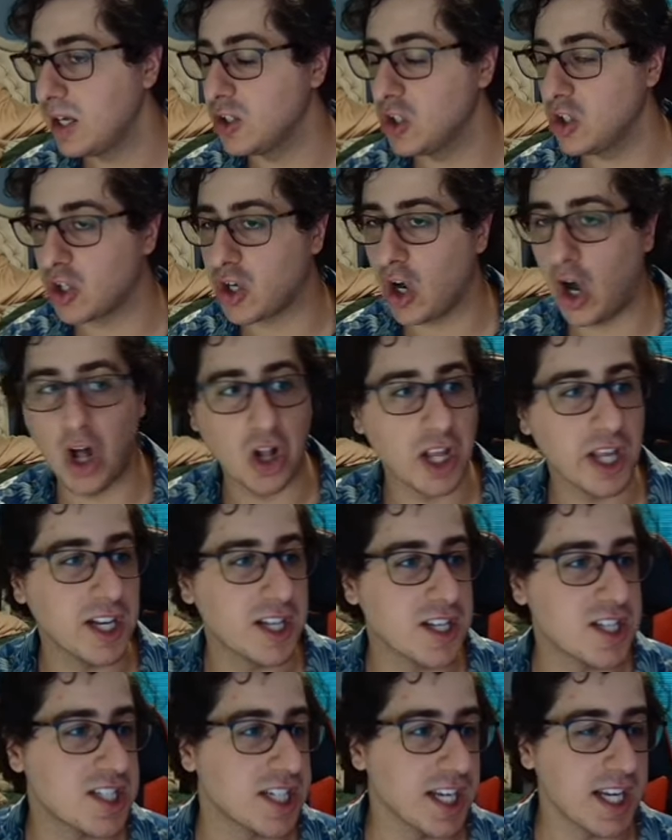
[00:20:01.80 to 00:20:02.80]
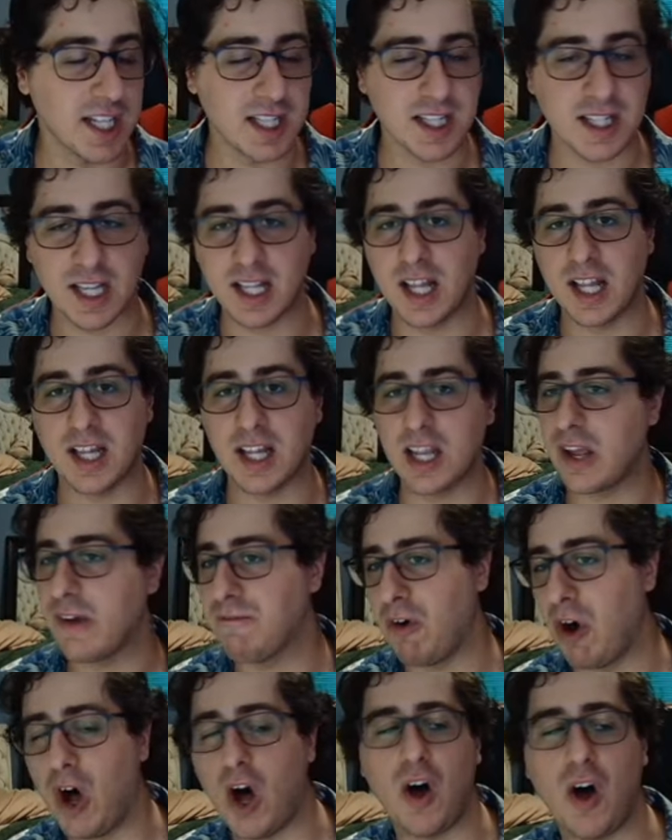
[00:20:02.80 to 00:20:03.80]
They look all innocent, and then they
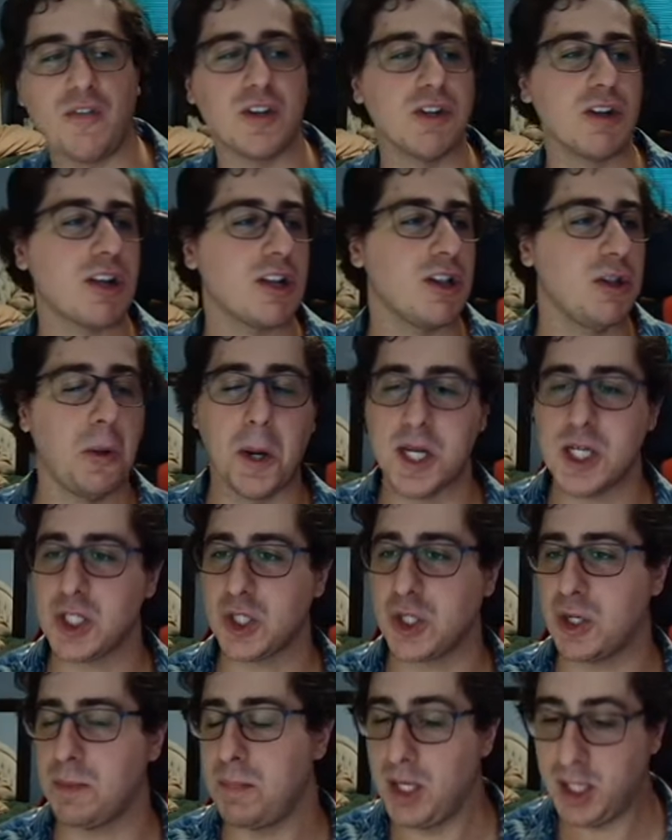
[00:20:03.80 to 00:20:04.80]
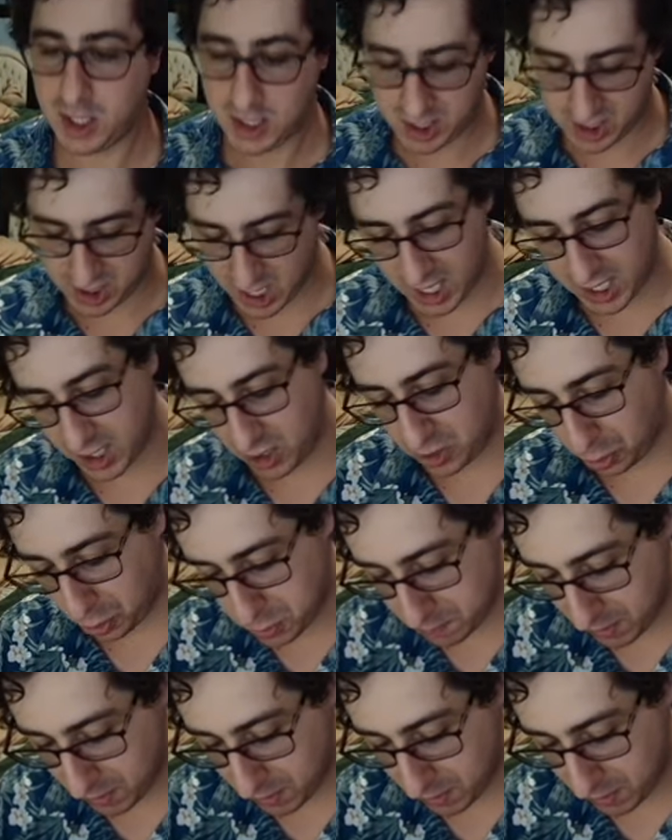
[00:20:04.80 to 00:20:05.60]
evolve into Cloyster, but the second